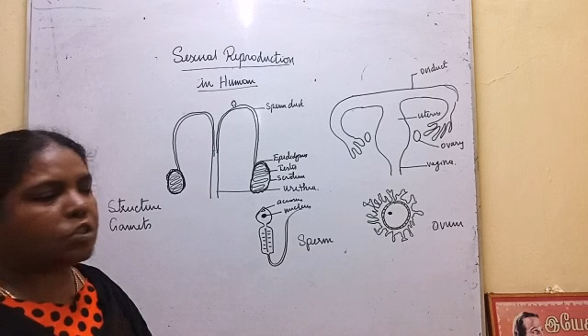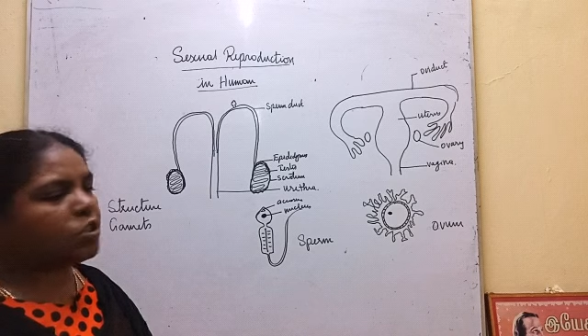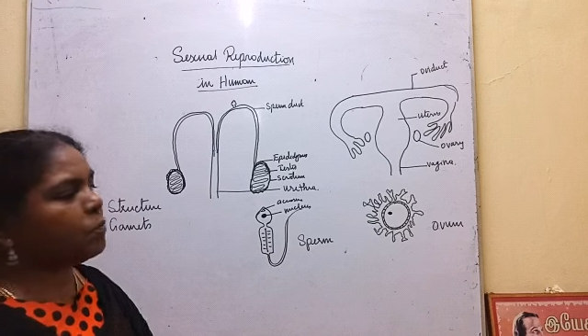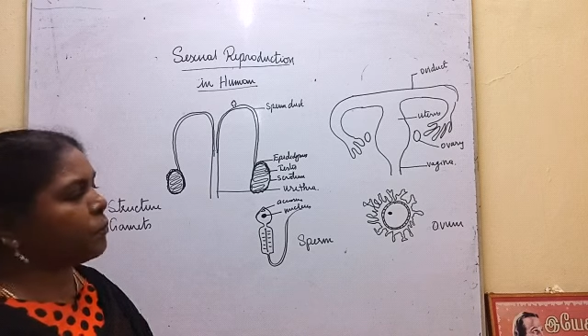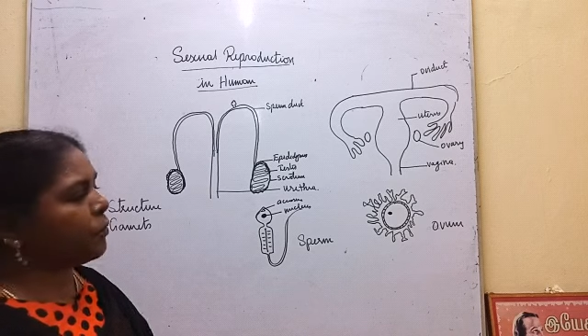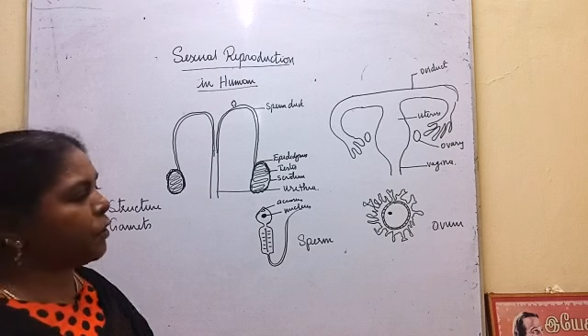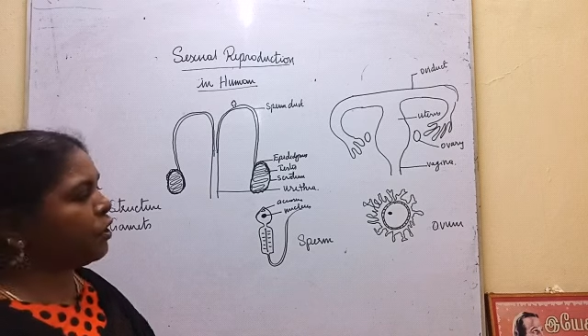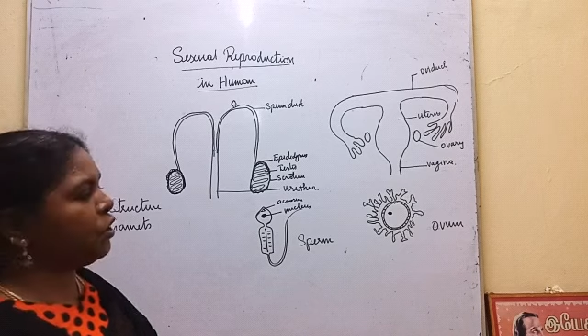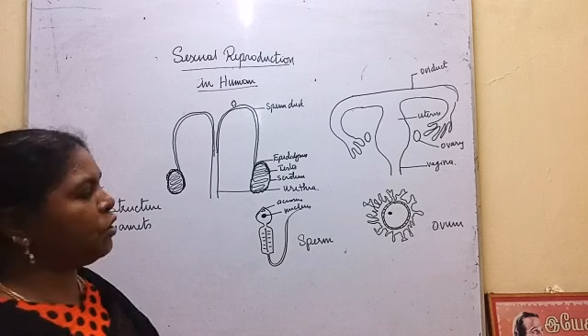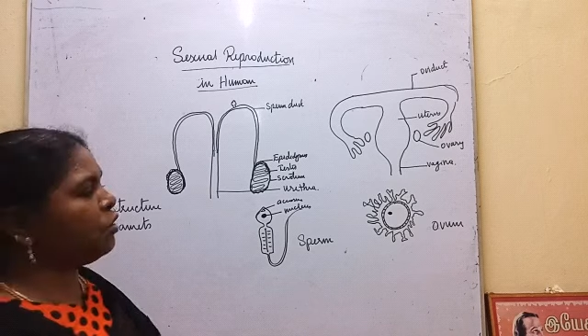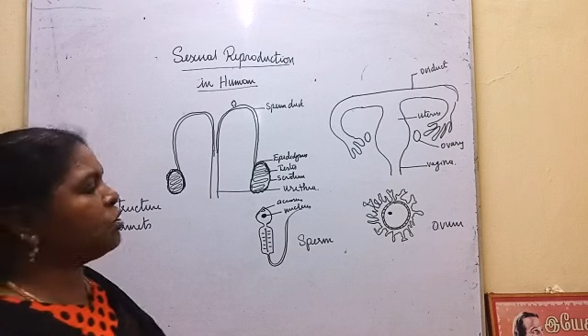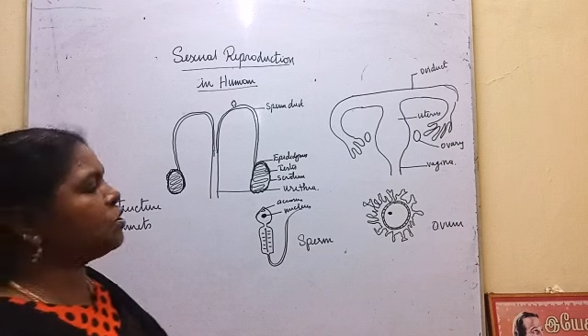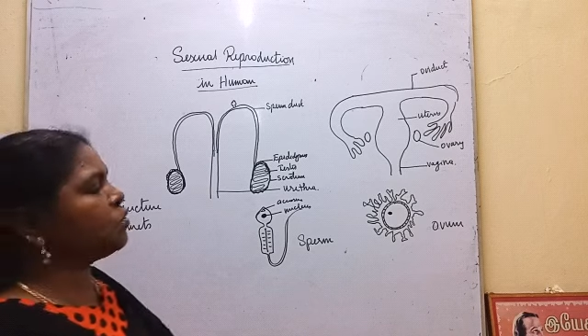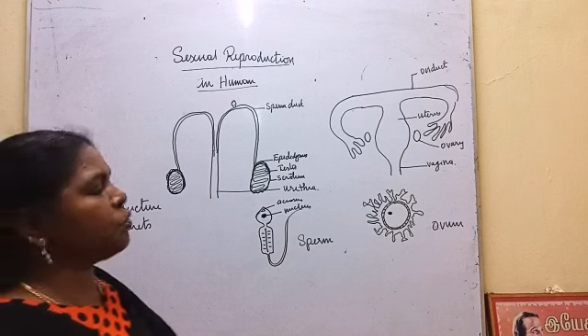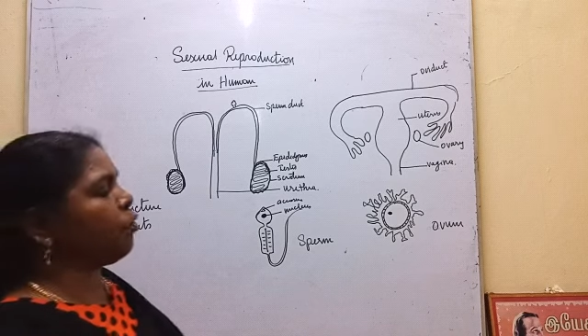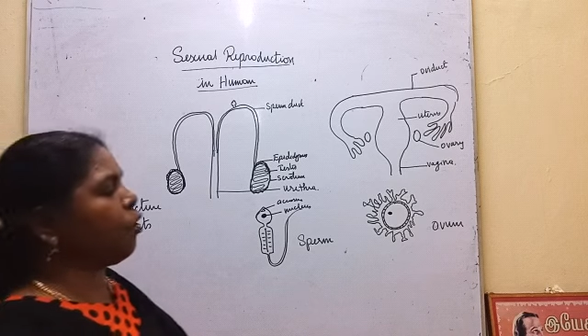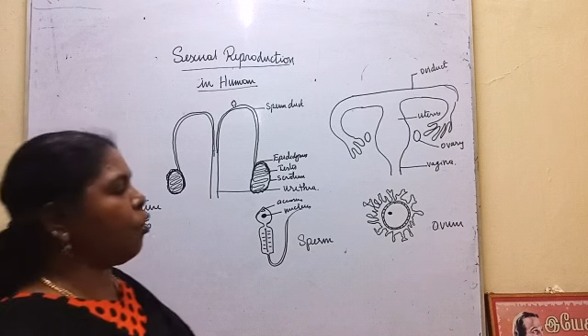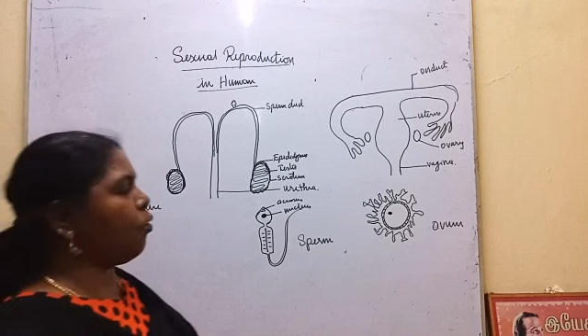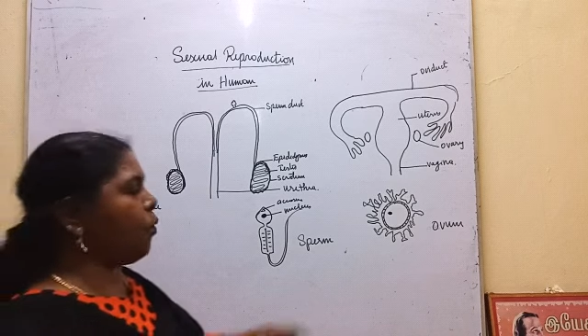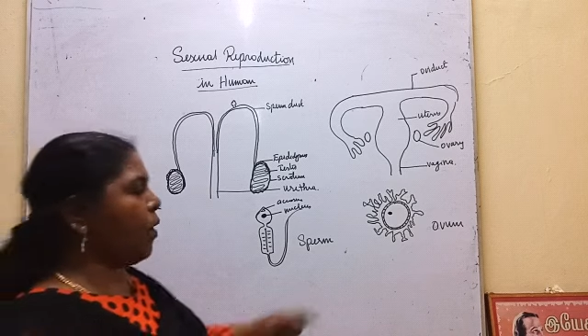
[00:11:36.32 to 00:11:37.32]
is to produce
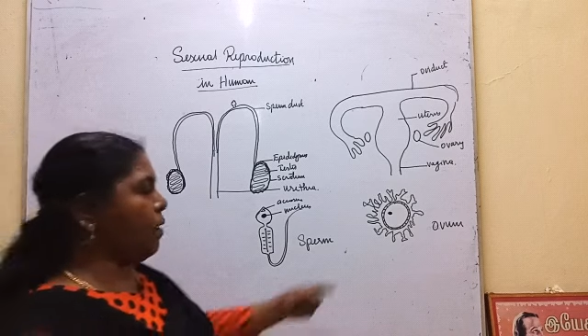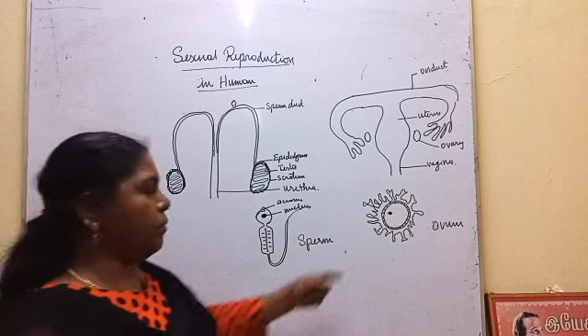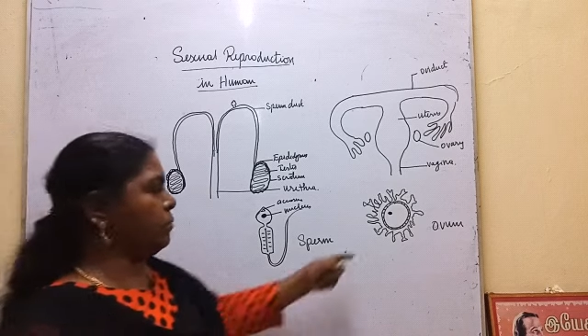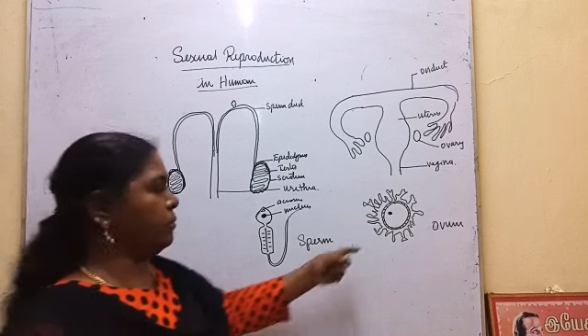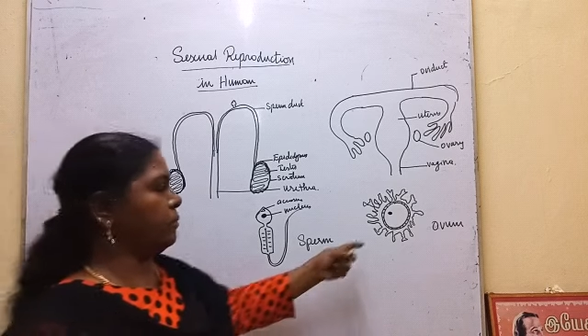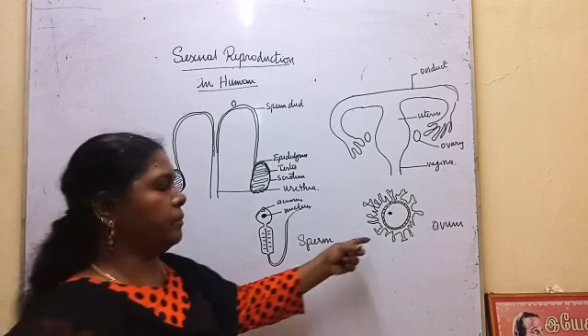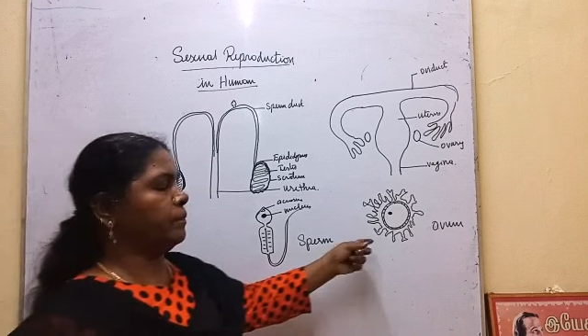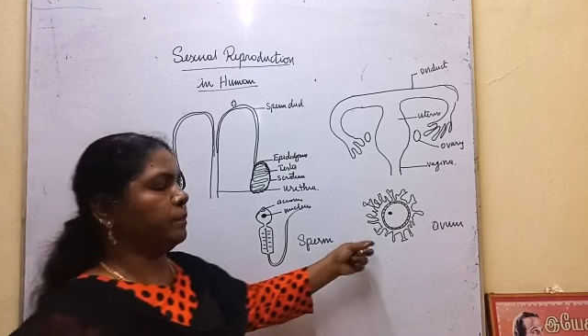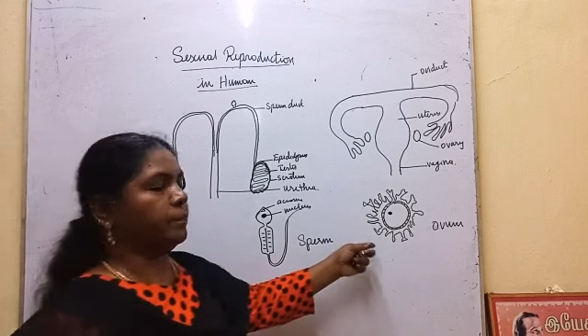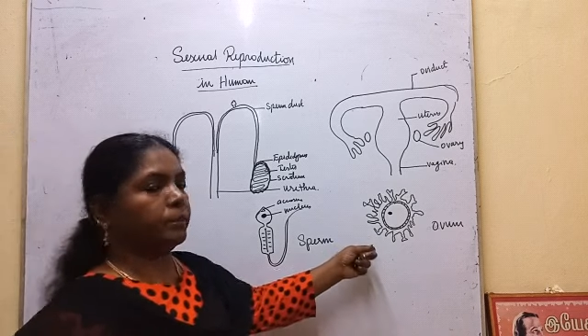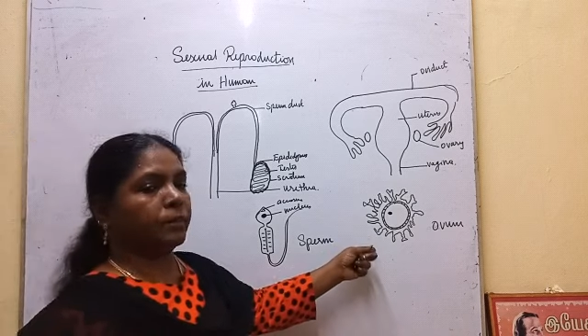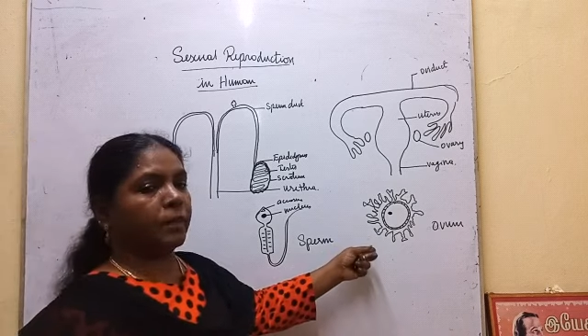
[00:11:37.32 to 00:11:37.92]
ovum.